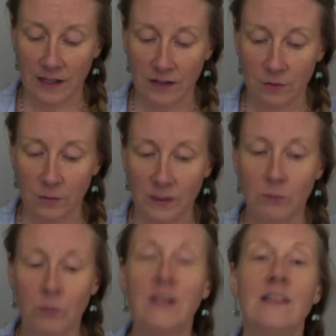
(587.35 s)
we
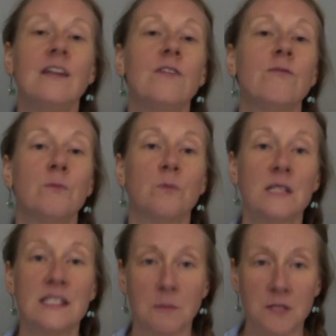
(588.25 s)
when we think of
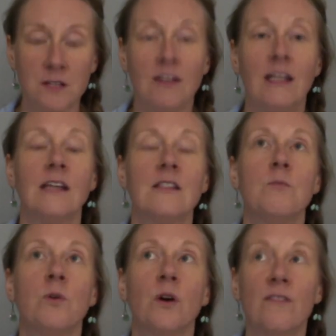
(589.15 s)
receptivity, it's
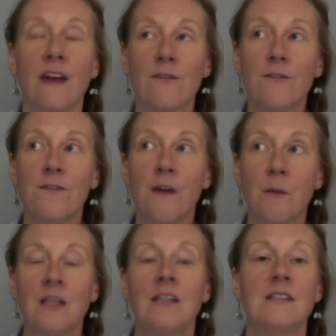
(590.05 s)
more of that
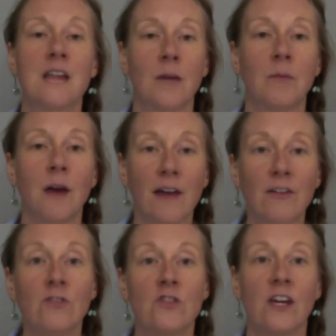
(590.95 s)
feminine type
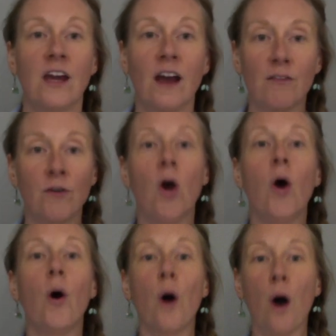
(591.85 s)
energy of
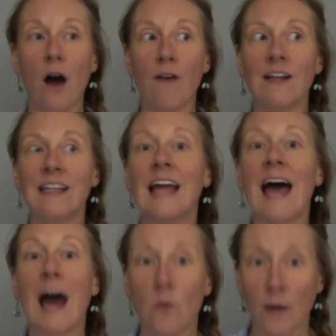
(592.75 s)
of
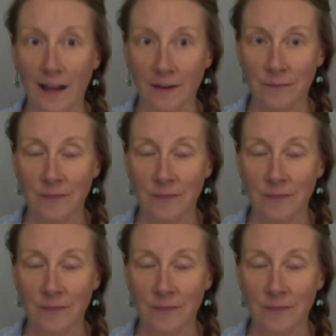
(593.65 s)
allowing,